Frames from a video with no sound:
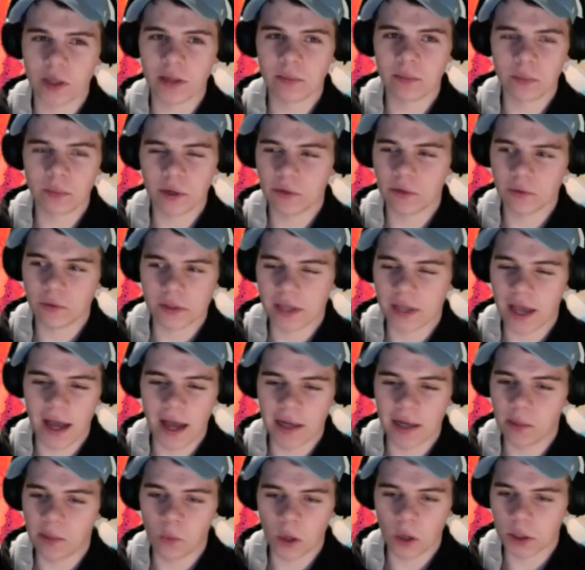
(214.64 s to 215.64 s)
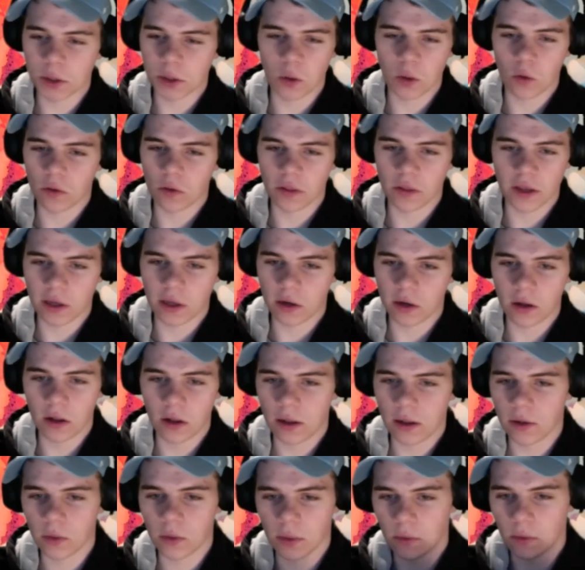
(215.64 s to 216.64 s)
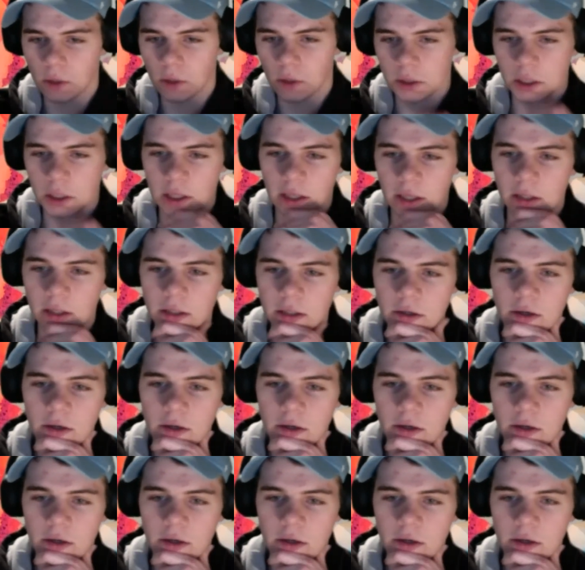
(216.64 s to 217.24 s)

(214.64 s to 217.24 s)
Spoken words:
but it was I didn't watch the whole thing at all. I only watched the end.